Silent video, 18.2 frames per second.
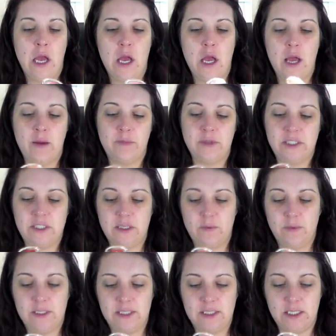Let's
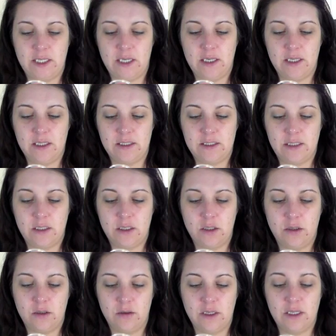see what it says.
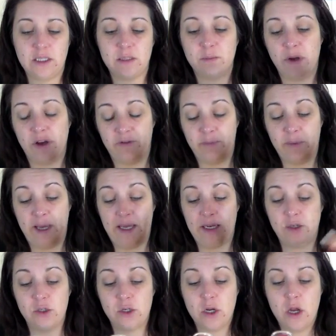It's buff
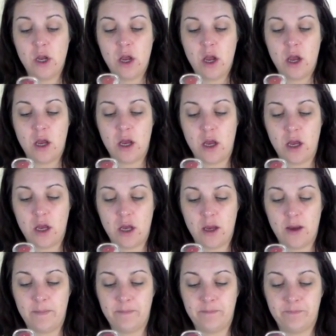beige.
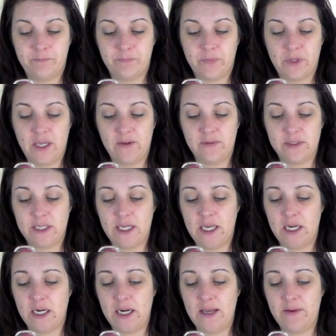Gives
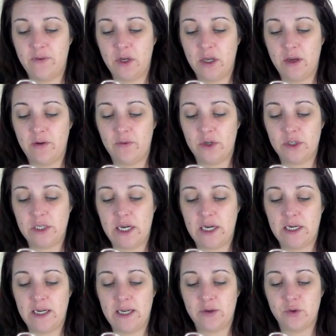skin an even coverage
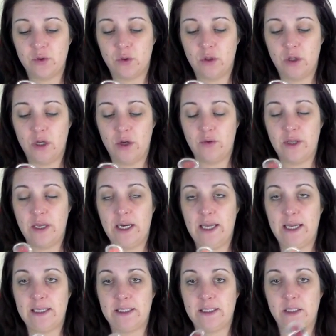and natural glow
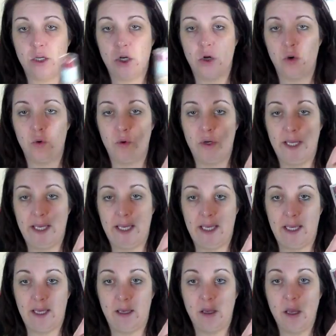that lasts all
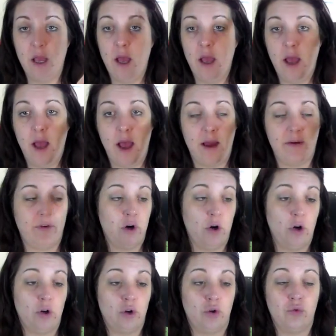day. I've
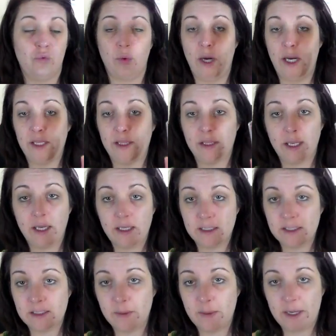heard great
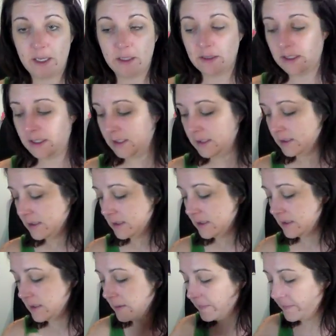things about
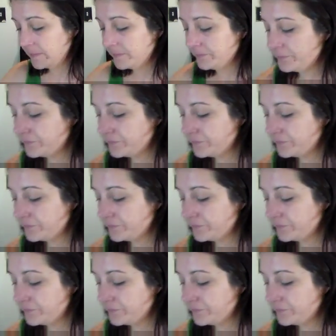this.